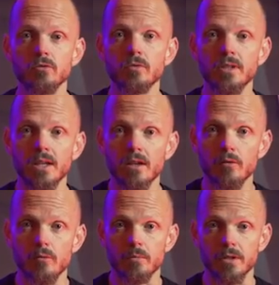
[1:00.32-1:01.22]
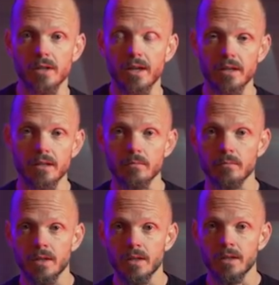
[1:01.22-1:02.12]
to get a woman to like
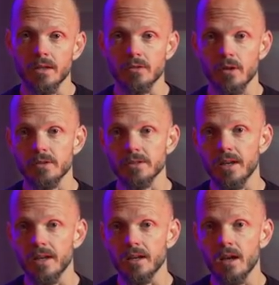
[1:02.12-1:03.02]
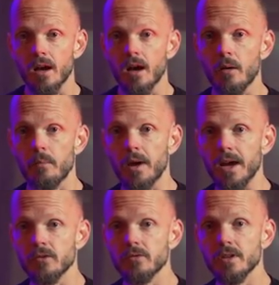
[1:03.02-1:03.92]
him. It's always like, I'll
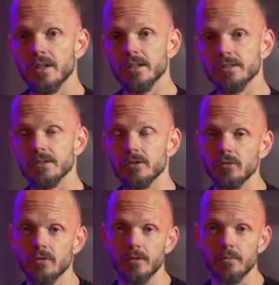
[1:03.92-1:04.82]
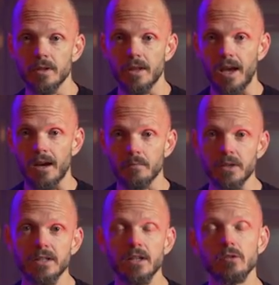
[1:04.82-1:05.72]
buy you this and you give me that. I'm
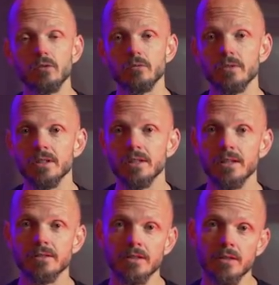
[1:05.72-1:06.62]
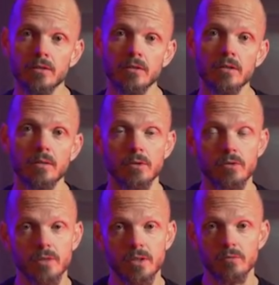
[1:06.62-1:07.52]
gonna take you to a really nice dinner. I'm gonna
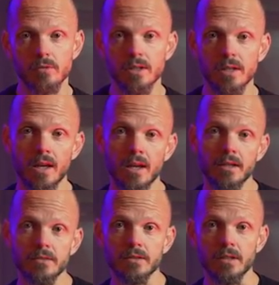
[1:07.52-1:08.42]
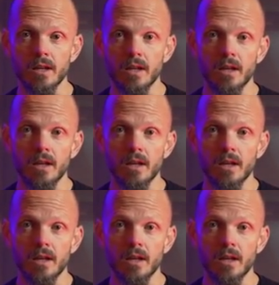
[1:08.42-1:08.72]
treat you really nice and